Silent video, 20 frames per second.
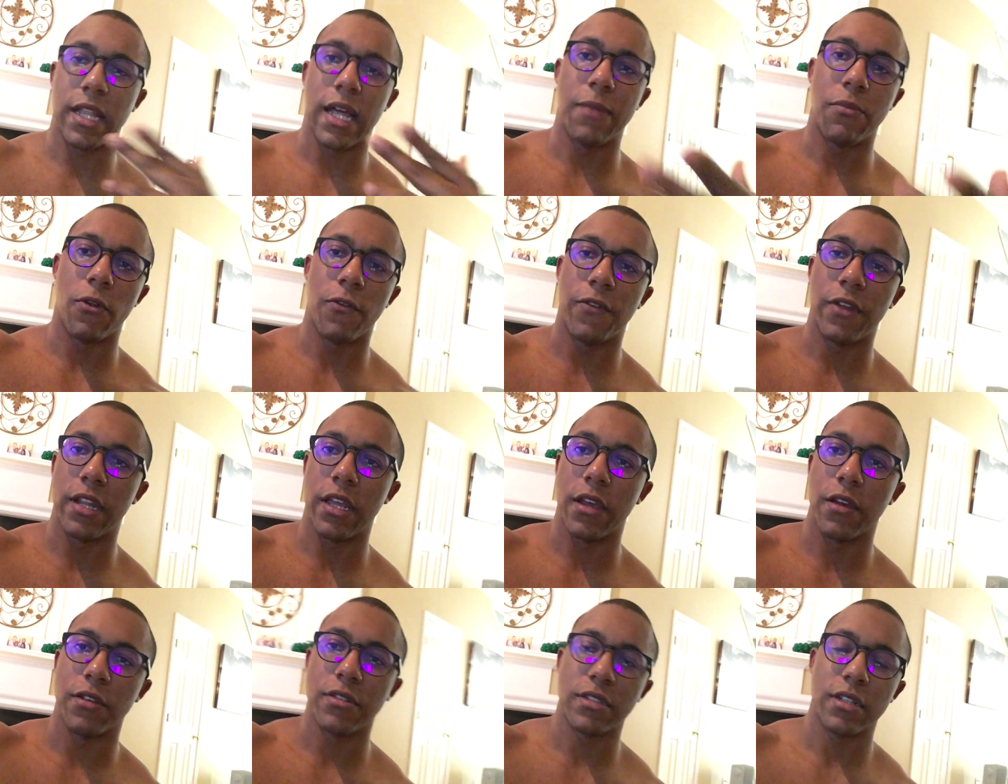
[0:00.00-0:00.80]
a lot more
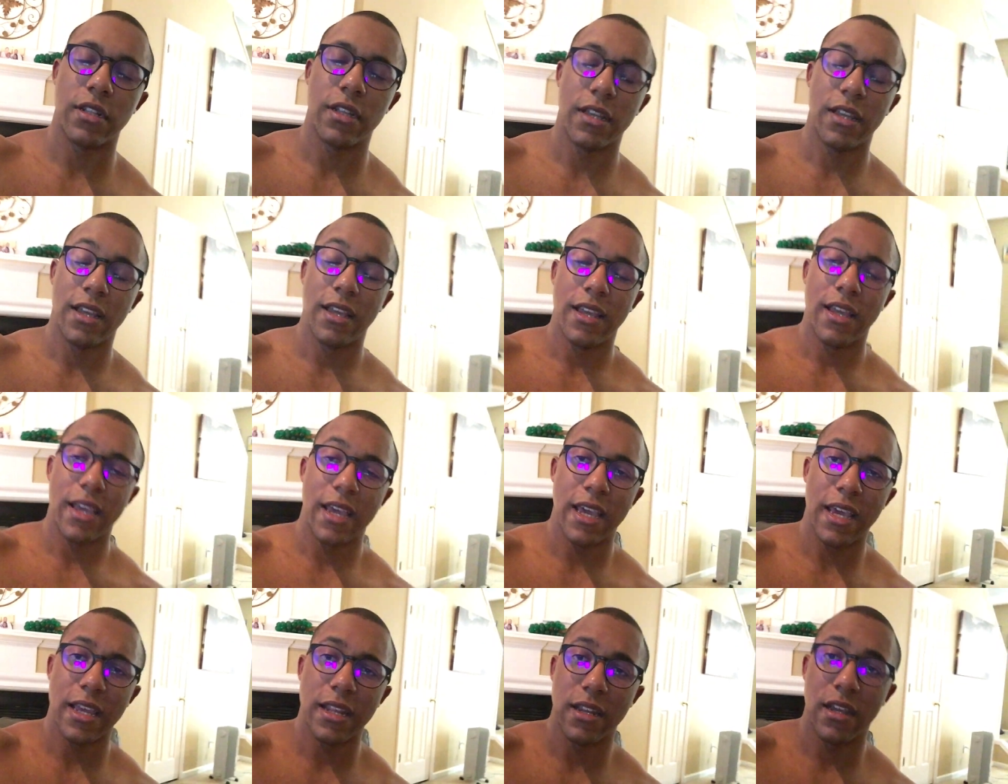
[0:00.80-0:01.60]
videos.
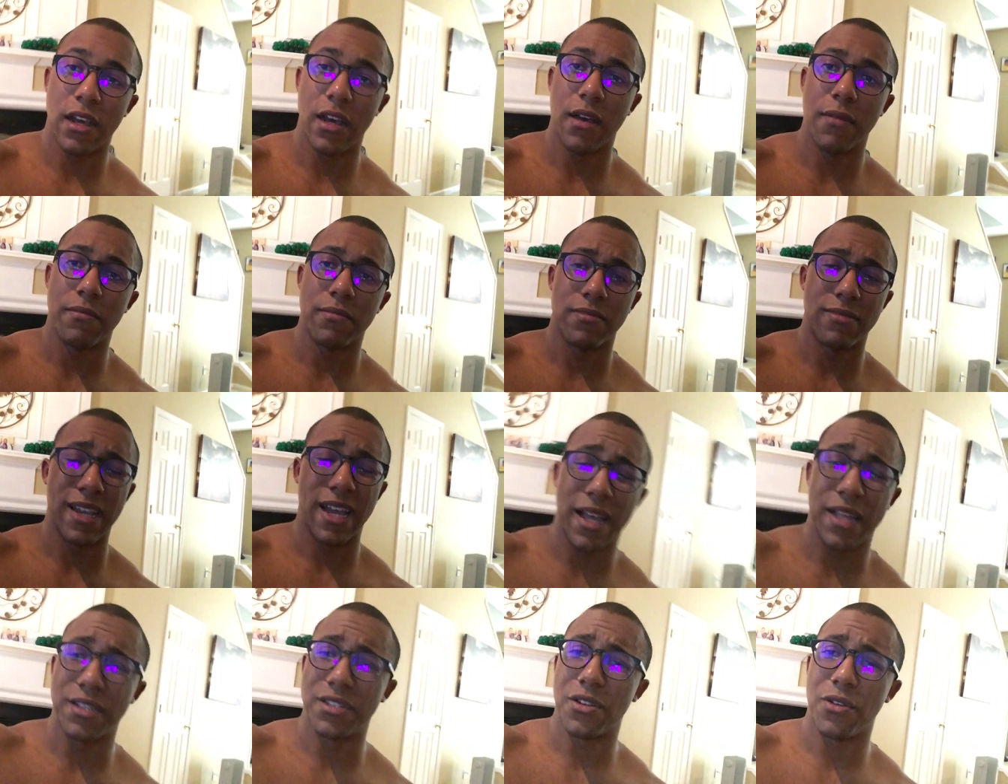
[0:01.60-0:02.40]
And
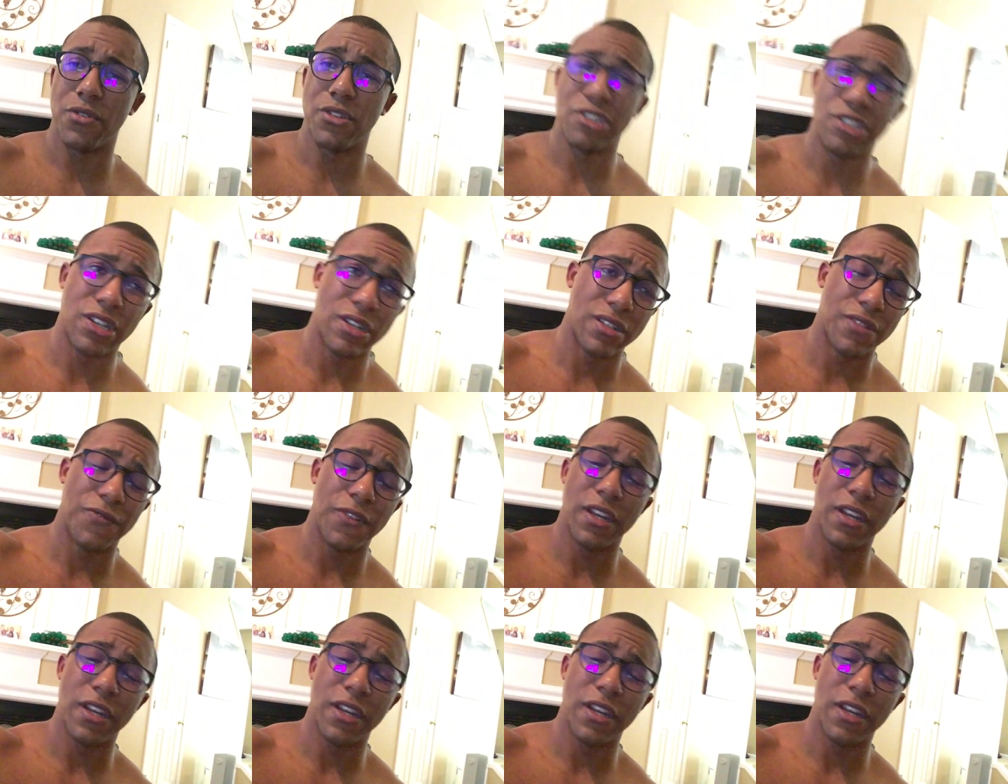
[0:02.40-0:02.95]
guys, go ahead and share this